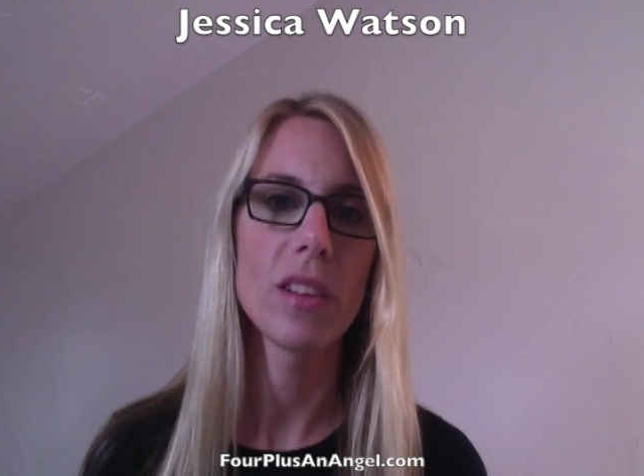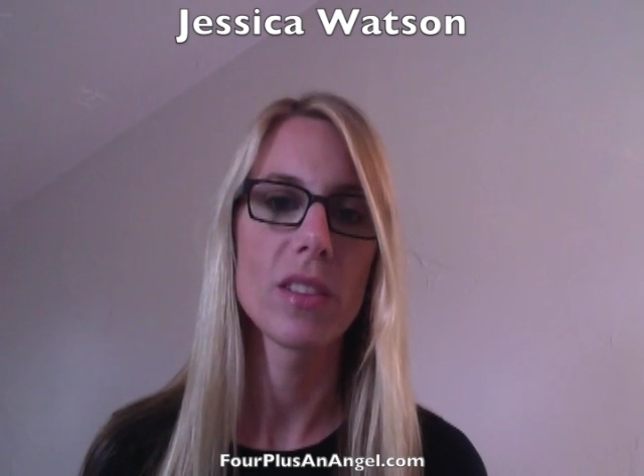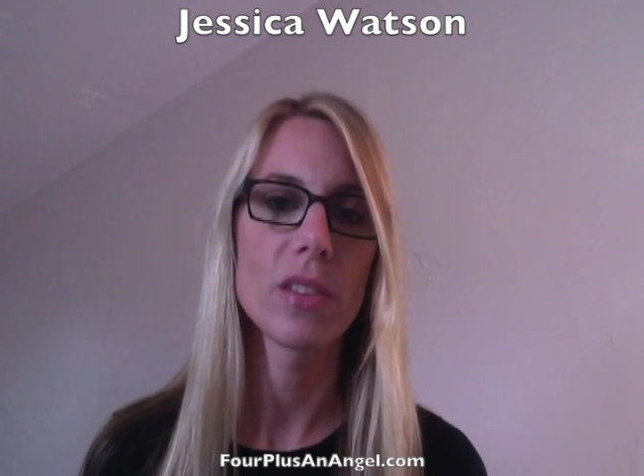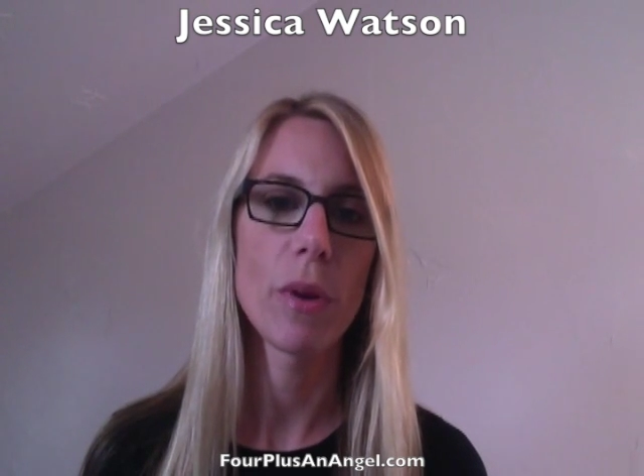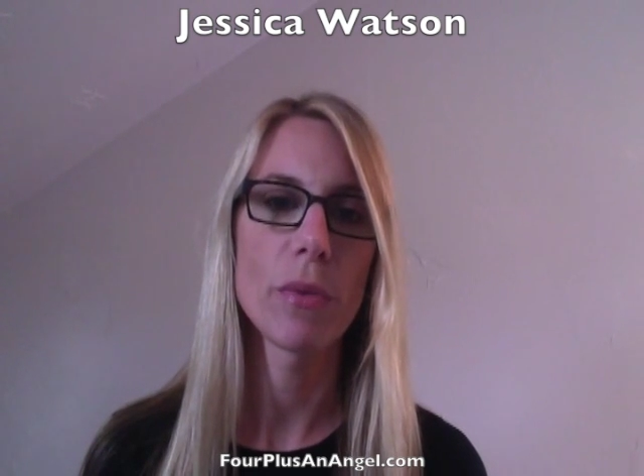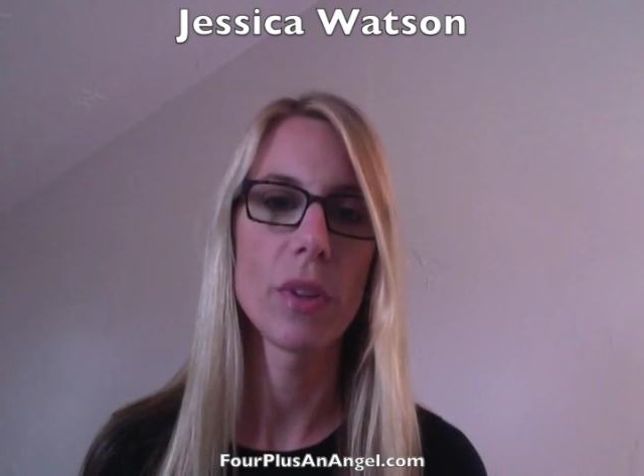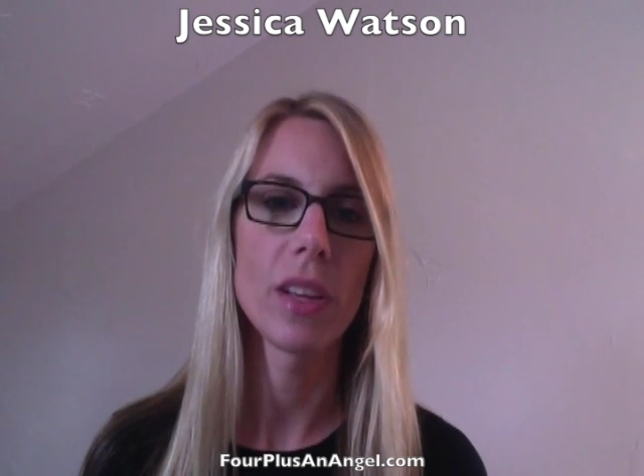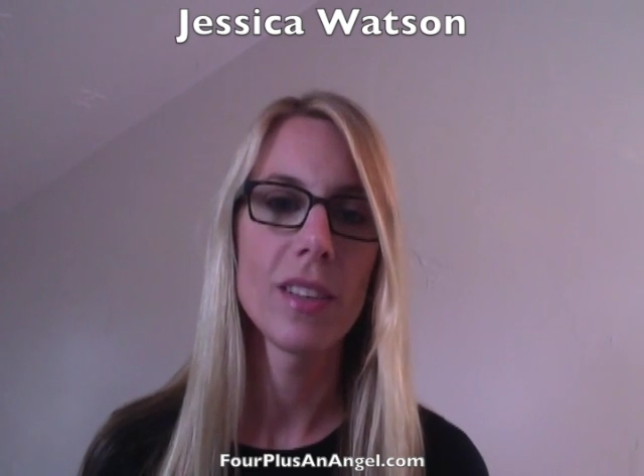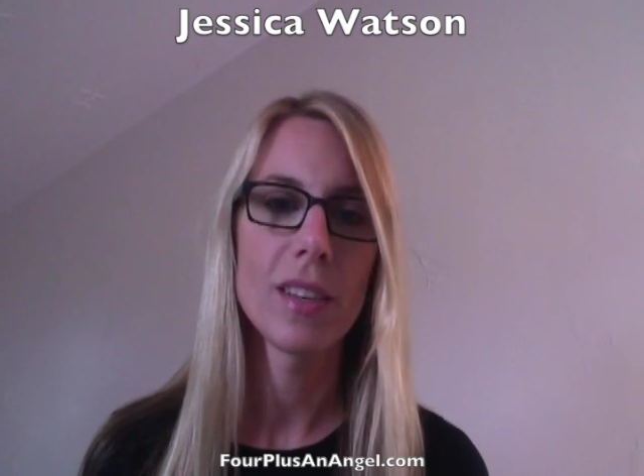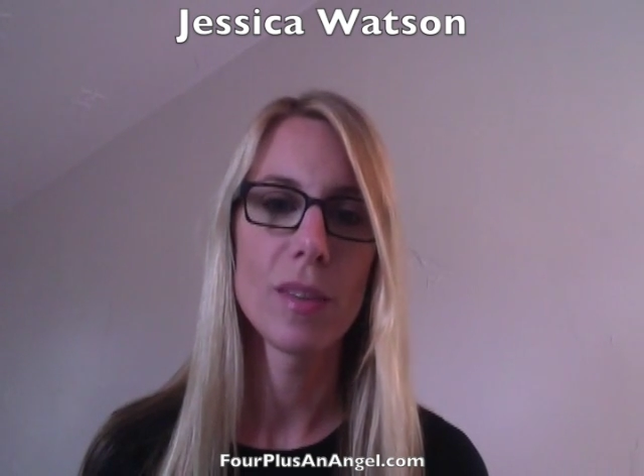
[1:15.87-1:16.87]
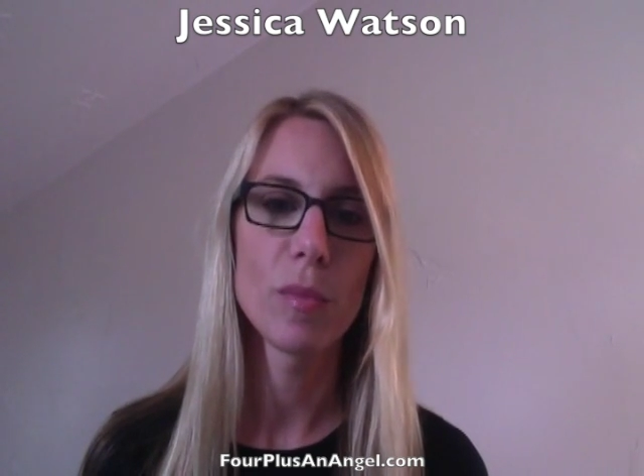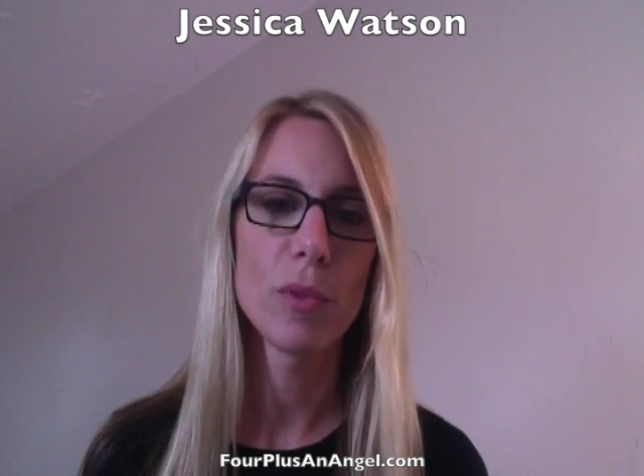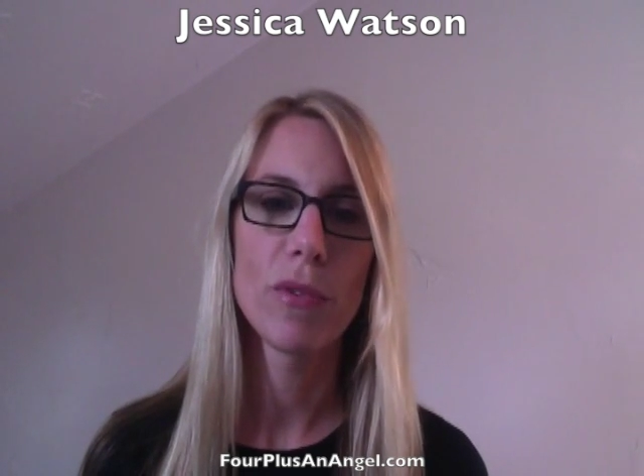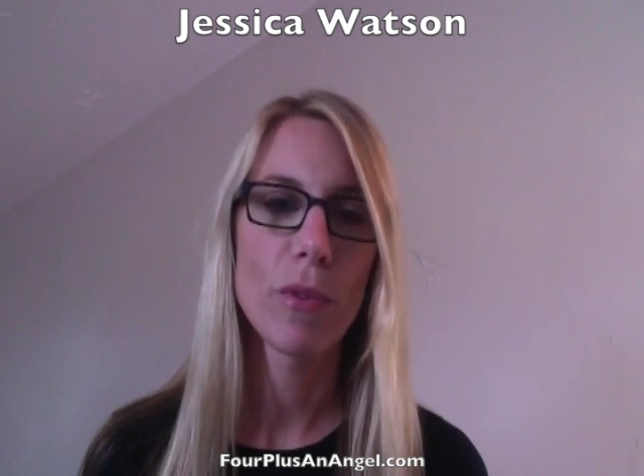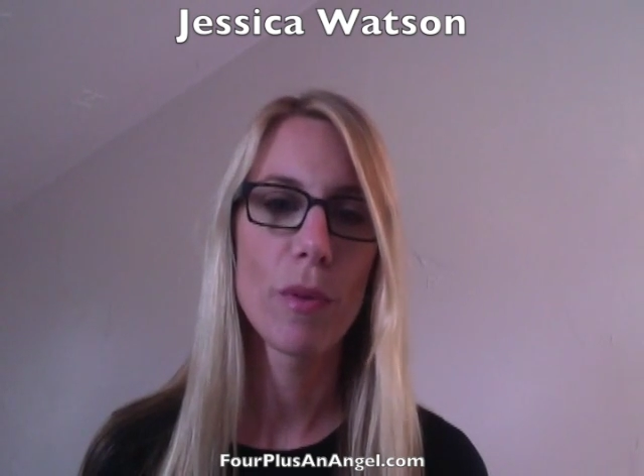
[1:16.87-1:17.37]
So I really didn't
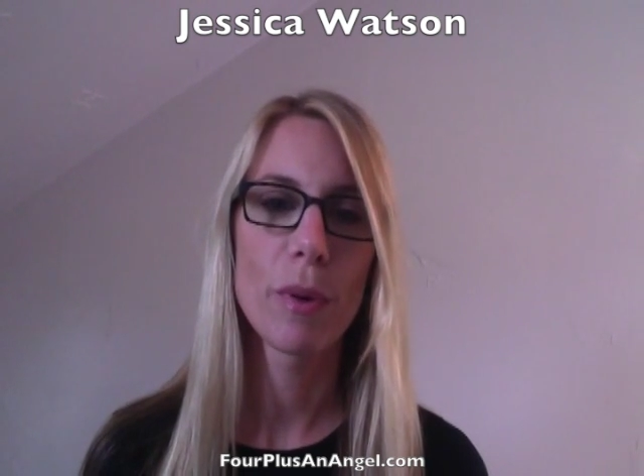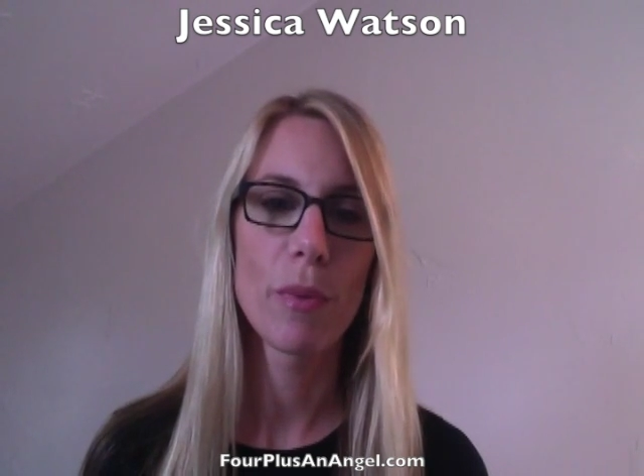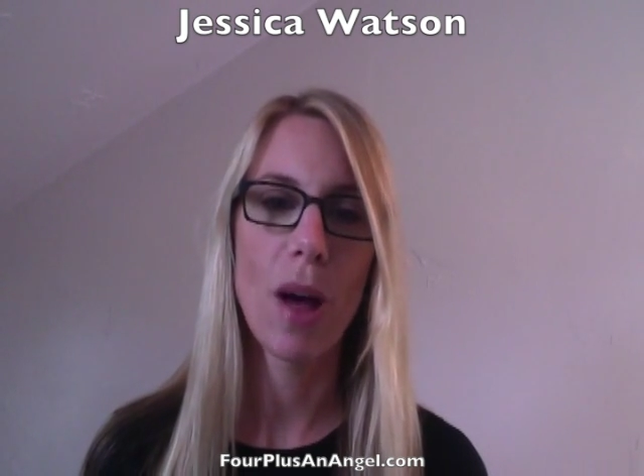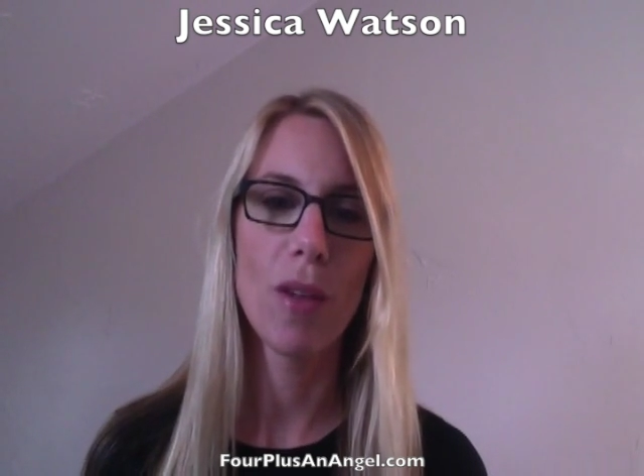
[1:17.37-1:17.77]
move forward well